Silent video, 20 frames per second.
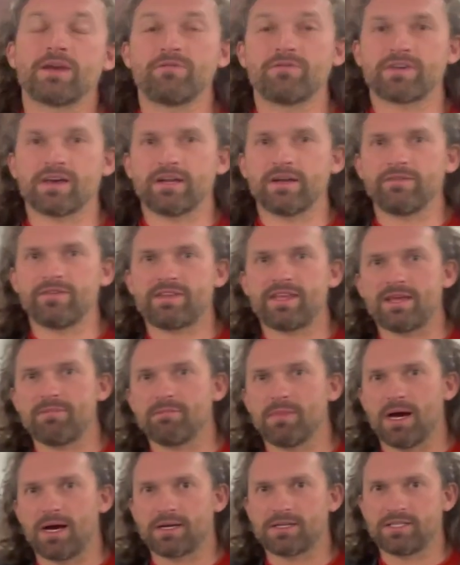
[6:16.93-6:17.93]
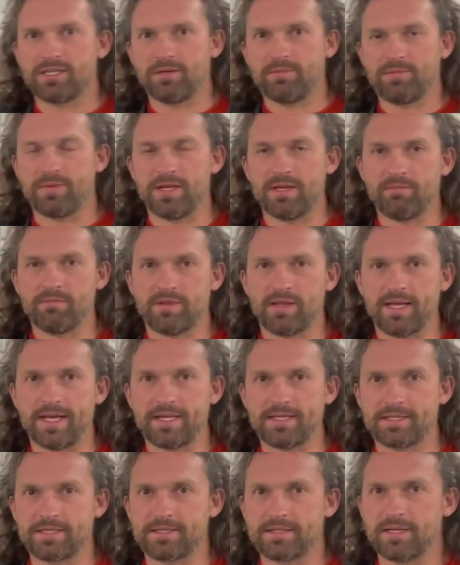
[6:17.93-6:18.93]
we've got everything mocked up and in
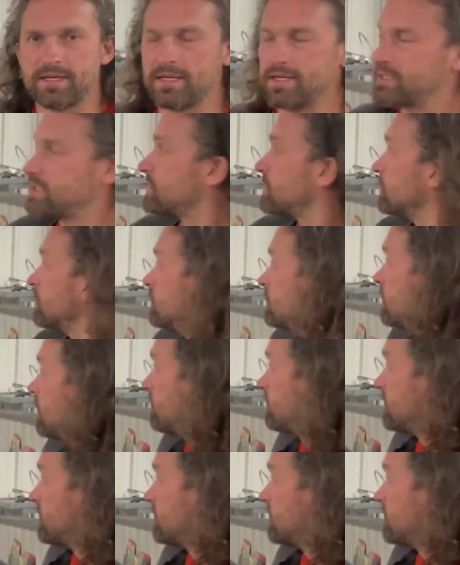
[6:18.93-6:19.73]
place, so now I'm